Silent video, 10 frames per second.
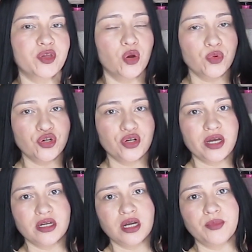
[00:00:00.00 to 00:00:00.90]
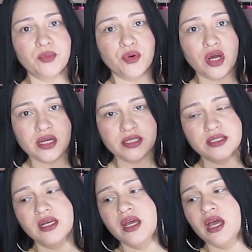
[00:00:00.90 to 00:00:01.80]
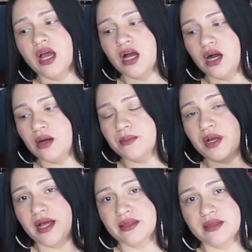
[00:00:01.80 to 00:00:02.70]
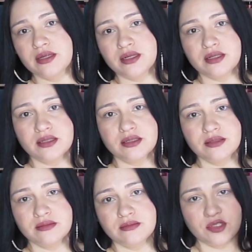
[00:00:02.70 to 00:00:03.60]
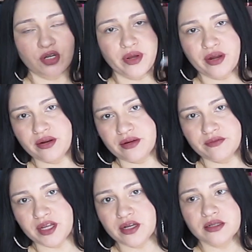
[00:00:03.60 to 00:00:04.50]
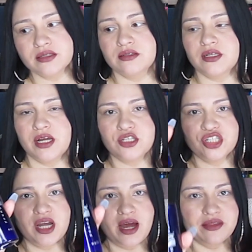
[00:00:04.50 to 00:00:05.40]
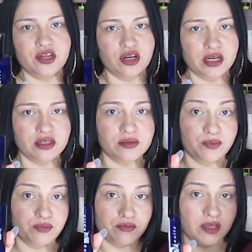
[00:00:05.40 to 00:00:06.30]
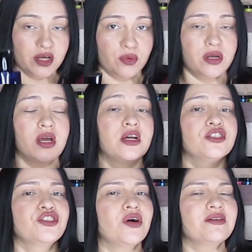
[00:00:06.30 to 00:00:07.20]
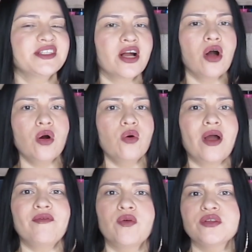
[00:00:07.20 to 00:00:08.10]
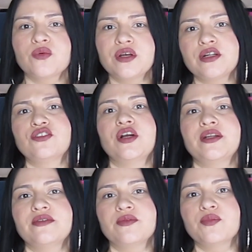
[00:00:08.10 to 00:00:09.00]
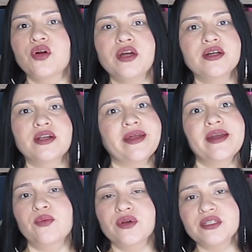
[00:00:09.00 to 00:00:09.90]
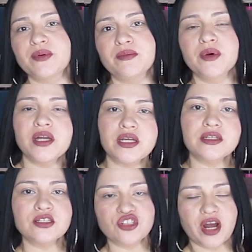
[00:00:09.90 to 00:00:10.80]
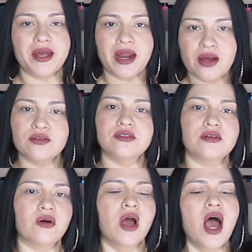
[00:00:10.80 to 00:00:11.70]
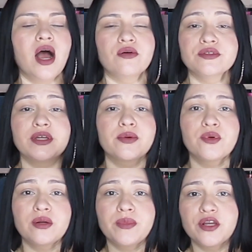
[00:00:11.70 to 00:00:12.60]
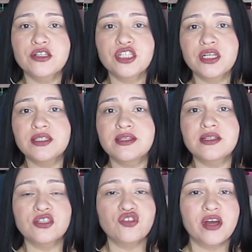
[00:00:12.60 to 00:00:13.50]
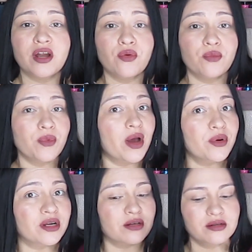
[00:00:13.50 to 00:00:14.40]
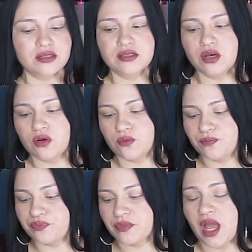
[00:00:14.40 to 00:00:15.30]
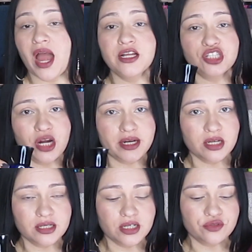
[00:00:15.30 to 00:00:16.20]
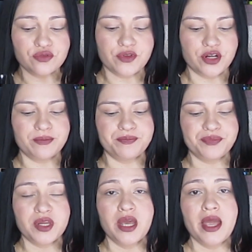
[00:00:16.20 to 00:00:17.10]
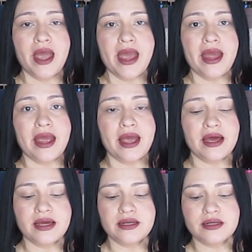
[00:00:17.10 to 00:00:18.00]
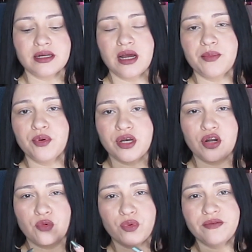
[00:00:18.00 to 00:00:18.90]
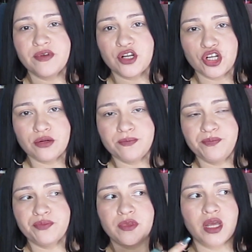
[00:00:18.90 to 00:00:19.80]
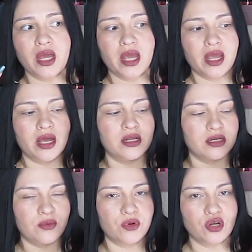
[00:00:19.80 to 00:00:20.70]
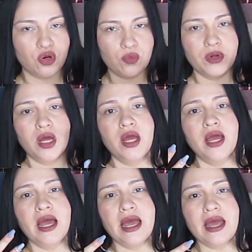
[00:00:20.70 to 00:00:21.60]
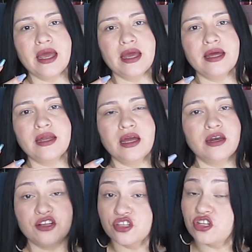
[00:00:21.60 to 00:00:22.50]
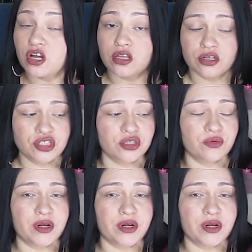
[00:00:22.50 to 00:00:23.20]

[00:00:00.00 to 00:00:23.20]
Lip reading: owner had a couple products at the area of nails, and she had the Young Nails liquid. So I was like, oh, I've always wanted to try a different product and I didn't want to spend money to try it out. So I was like, what a better chance than to try it out at work. So I tried Young Nails over there, and I put it on one finger, and I went home and I got an allergic